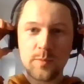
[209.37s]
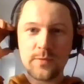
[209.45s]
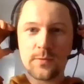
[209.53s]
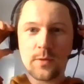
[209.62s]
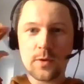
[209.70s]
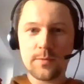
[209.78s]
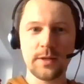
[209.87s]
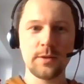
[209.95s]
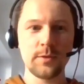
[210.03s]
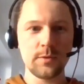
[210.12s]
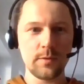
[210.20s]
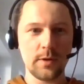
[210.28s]
before we
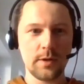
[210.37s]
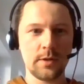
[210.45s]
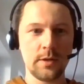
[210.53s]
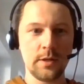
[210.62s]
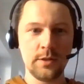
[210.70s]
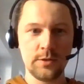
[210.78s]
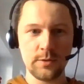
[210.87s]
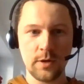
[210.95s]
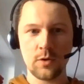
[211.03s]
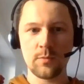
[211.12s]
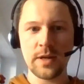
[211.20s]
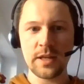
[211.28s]
go uh, into
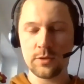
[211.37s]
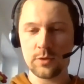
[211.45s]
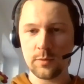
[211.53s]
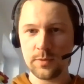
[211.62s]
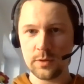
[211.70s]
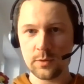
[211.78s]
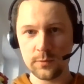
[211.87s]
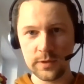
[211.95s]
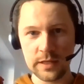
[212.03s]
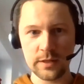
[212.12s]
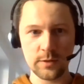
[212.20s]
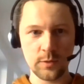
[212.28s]
our main topic of
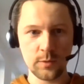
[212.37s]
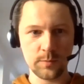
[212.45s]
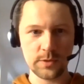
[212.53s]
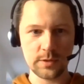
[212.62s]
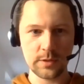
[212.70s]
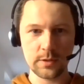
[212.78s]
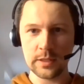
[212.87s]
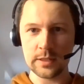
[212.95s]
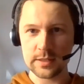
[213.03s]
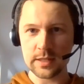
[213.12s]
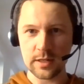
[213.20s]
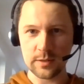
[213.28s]
data ops,
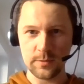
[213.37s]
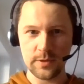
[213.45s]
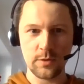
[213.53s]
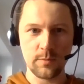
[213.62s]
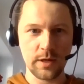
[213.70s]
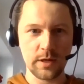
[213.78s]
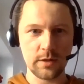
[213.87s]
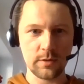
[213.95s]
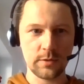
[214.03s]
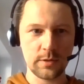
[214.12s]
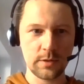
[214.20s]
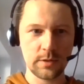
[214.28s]
let's start with your
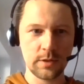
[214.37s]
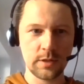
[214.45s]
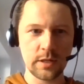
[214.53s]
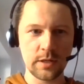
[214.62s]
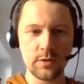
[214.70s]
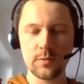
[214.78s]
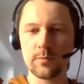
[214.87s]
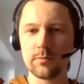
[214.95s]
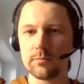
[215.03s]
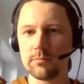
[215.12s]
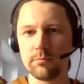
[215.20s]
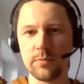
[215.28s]
background. Can you
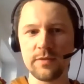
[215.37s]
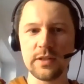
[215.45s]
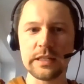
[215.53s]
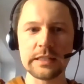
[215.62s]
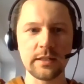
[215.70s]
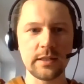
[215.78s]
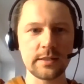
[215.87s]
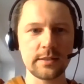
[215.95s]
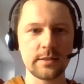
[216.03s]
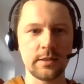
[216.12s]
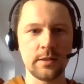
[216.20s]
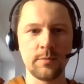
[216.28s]
briefly tell
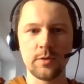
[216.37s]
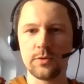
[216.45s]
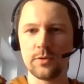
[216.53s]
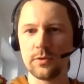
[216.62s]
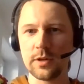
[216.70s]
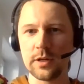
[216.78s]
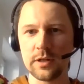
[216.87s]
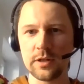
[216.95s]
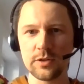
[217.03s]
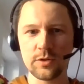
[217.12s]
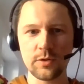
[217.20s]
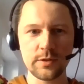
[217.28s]
us about your
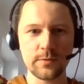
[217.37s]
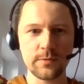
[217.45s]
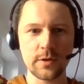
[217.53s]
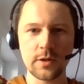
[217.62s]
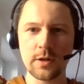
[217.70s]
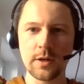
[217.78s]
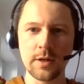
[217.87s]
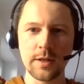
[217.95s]
career journey so far?